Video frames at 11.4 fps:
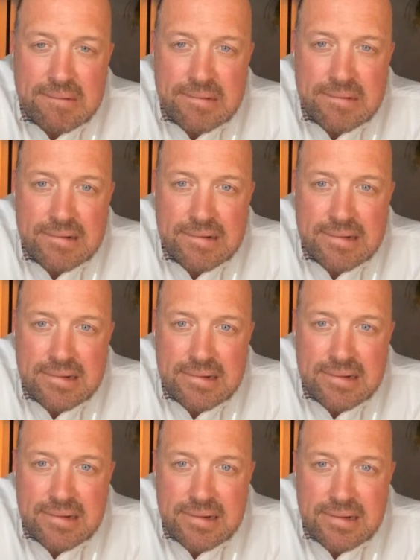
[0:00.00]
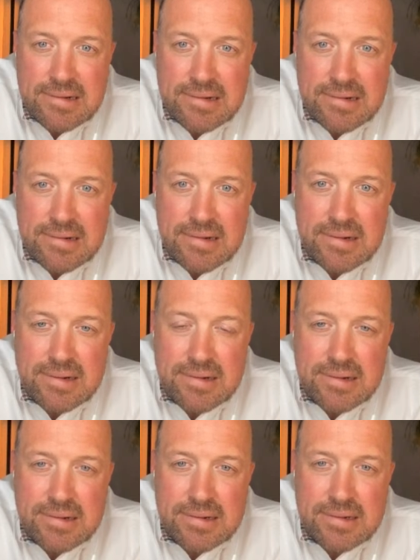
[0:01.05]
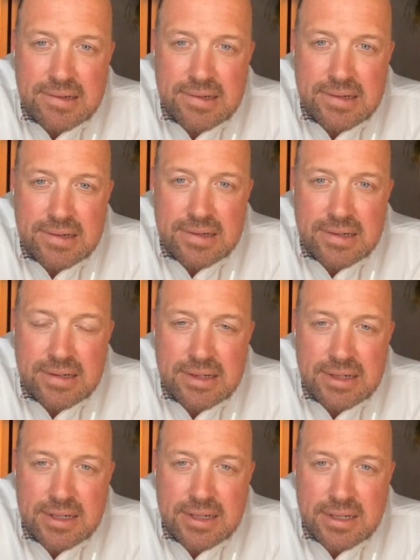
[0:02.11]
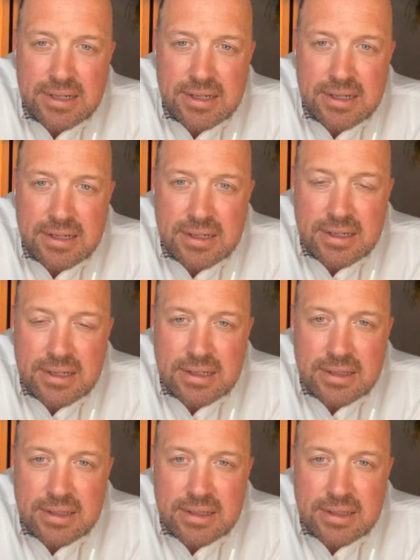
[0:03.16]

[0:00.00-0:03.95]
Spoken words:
The person shown says nothing.